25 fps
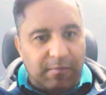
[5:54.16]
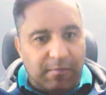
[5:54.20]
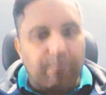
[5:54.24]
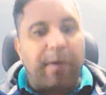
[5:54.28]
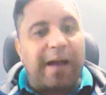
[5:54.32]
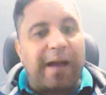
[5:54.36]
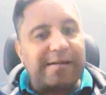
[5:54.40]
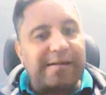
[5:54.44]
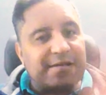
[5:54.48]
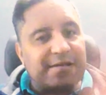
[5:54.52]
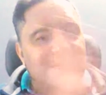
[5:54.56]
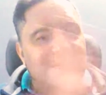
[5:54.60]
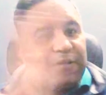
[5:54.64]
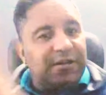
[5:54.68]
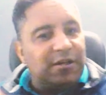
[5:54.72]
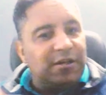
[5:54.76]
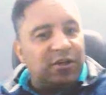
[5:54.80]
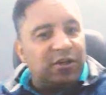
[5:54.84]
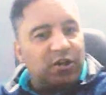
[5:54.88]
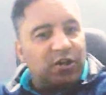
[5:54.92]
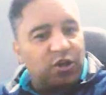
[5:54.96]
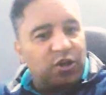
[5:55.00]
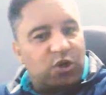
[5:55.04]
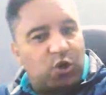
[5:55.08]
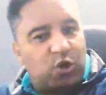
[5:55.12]
But
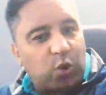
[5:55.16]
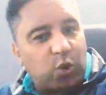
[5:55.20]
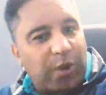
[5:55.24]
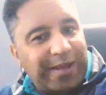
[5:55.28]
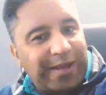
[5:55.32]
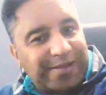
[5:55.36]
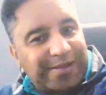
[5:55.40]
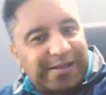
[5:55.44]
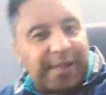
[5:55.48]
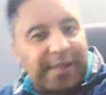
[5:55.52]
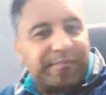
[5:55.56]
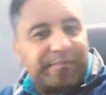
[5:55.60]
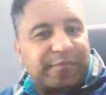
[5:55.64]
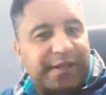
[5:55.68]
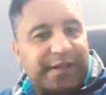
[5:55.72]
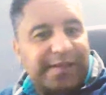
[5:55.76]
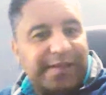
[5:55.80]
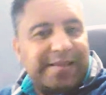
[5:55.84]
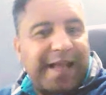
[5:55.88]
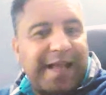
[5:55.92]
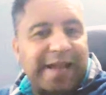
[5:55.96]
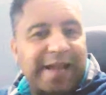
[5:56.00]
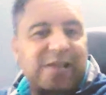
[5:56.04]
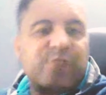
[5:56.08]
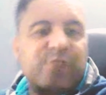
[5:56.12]
doing
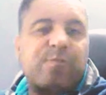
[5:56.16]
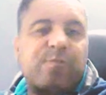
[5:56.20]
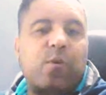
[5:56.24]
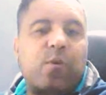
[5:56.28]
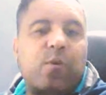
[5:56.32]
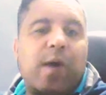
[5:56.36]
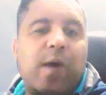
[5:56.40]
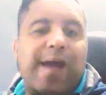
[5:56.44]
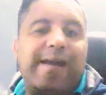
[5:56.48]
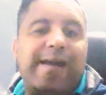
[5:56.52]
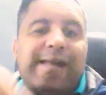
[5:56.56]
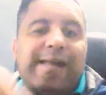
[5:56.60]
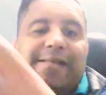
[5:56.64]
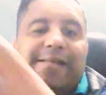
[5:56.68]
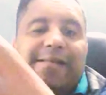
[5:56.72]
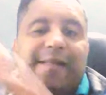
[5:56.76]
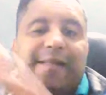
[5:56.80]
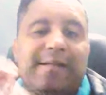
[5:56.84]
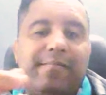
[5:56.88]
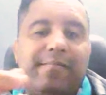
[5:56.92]
something that is providing